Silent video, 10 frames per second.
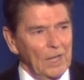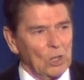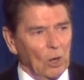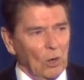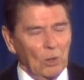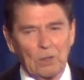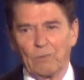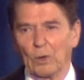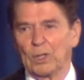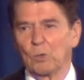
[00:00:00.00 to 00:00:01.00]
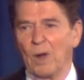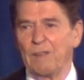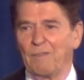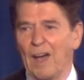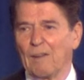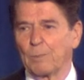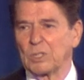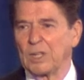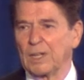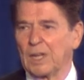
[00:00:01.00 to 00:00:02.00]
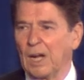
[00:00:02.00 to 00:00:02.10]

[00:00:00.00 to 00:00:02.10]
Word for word: called for a twenty-five percent